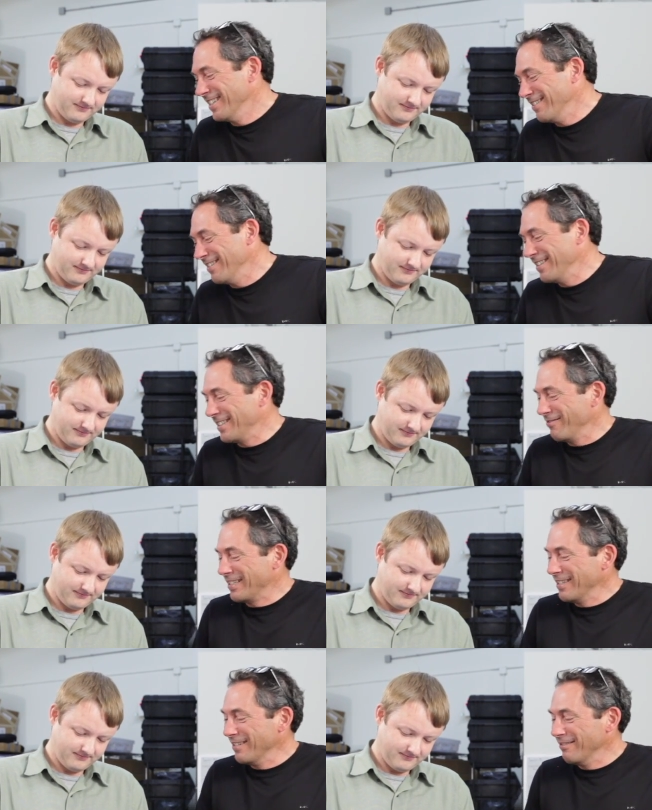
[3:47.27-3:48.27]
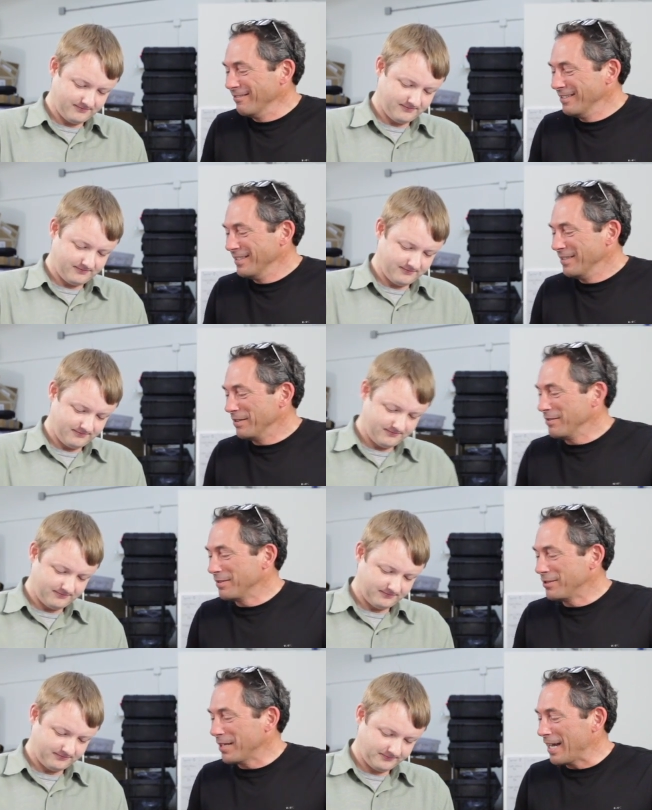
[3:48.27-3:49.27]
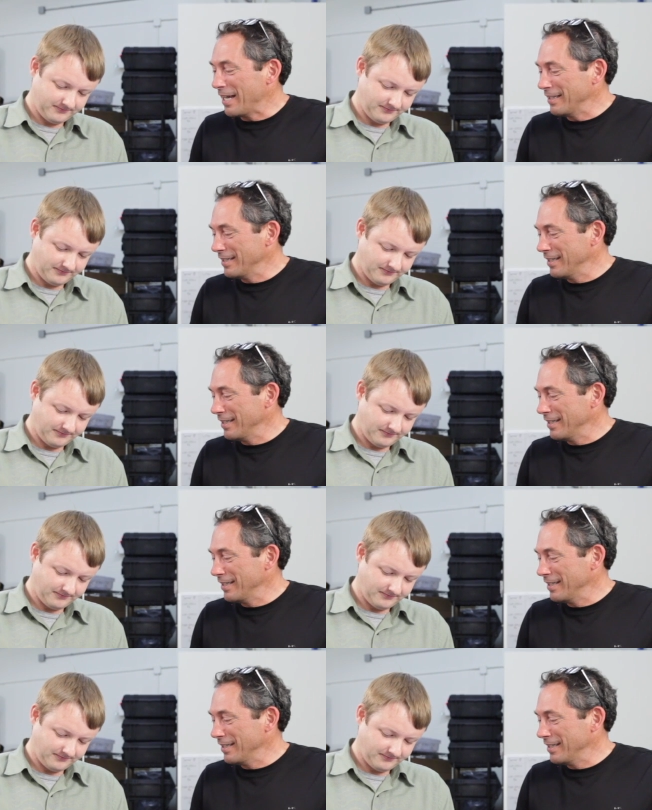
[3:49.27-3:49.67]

Speaker 1: All right, here we go. Here's the shot.